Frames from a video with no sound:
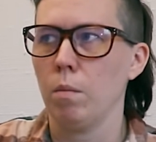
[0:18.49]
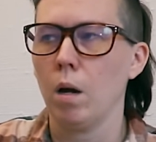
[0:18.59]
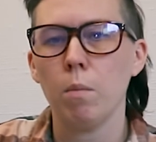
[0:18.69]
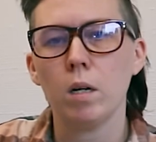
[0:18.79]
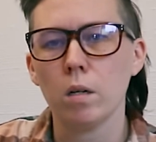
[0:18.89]

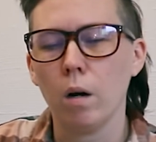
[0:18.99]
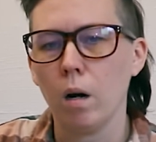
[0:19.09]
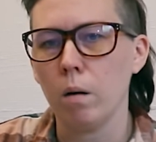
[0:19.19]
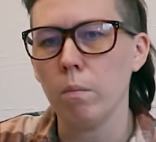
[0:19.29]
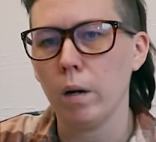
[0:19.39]
coming to
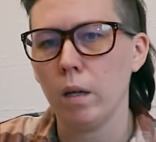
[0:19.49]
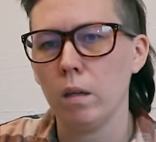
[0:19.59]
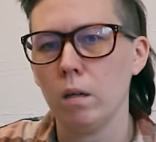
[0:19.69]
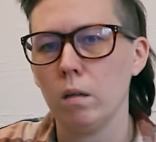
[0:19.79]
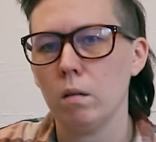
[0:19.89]
harm by
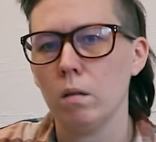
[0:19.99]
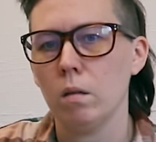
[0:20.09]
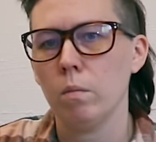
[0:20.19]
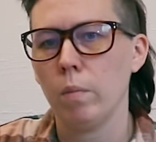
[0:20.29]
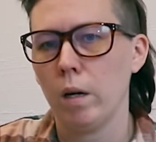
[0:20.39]

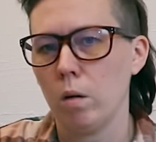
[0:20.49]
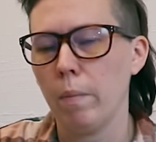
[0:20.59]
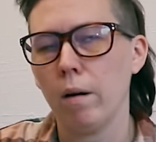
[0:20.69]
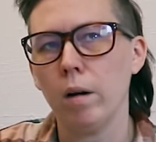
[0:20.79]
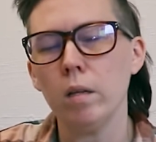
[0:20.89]
their
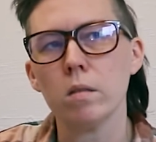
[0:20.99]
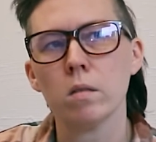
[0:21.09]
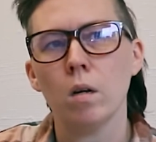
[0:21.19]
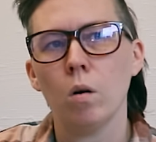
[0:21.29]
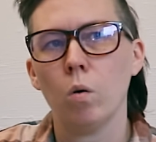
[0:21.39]

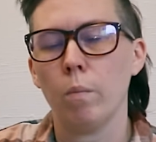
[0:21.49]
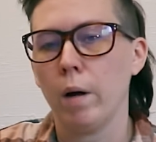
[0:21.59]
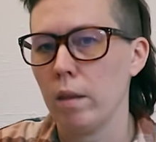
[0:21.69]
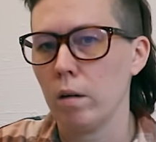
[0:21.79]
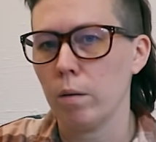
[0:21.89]
parents or
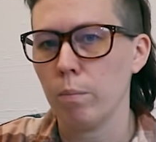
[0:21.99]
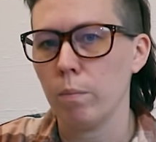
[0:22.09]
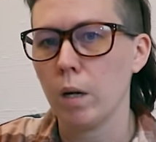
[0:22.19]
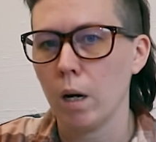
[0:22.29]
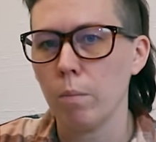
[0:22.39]
by their
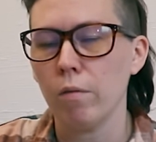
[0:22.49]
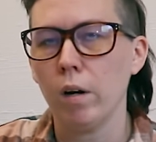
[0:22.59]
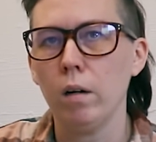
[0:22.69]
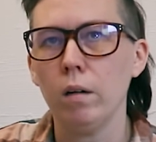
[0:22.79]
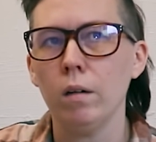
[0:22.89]
care
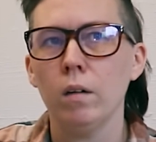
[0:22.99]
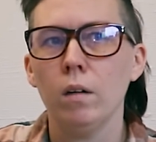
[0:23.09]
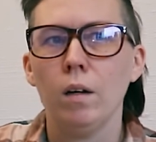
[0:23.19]
provider.